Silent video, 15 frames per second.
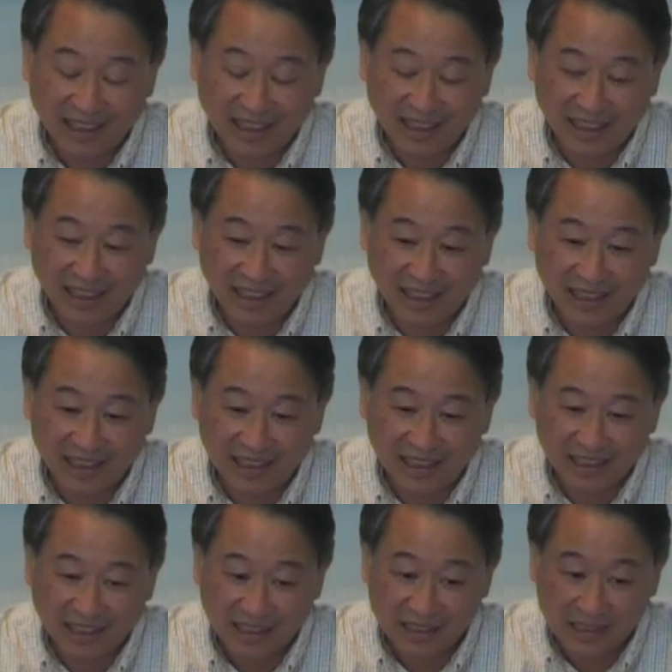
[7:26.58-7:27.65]

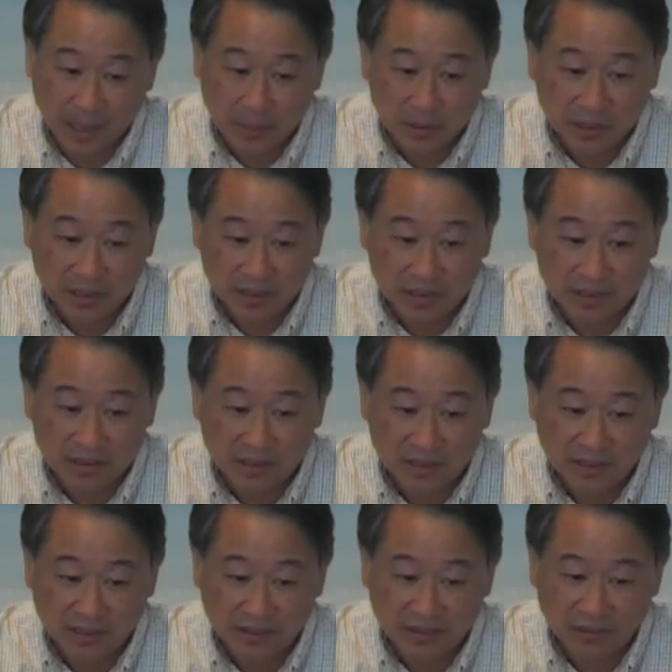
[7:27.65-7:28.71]
uh, exemptions